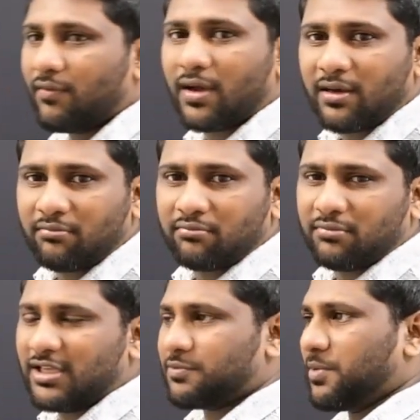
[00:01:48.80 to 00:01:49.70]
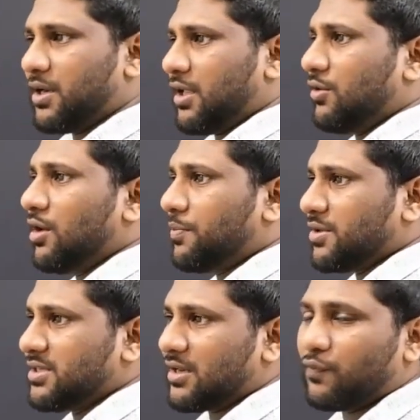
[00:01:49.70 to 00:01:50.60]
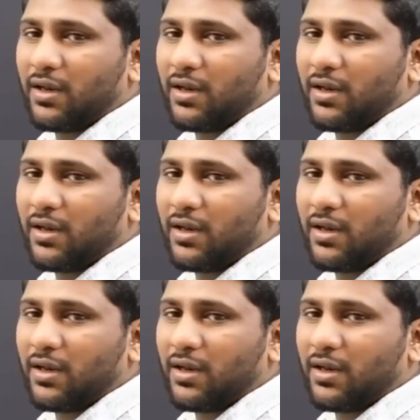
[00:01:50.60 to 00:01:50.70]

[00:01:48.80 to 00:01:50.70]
given this particular project,